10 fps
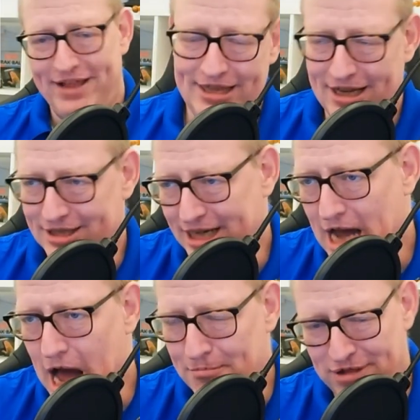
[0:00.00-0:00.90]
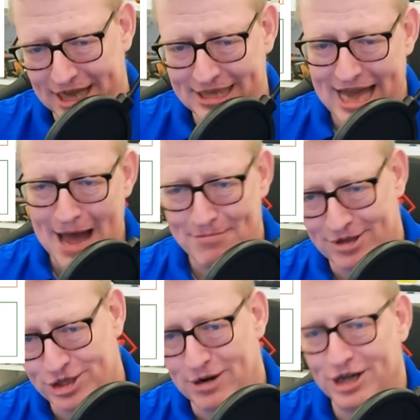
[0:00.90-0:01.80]
There's a complex capital
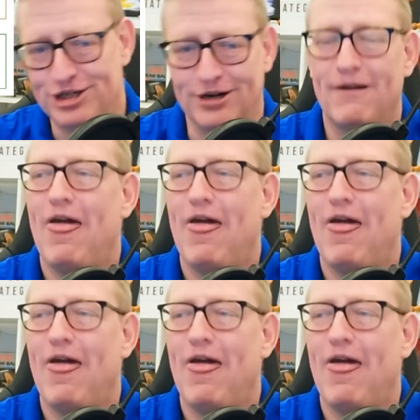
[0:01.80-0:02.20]
structure.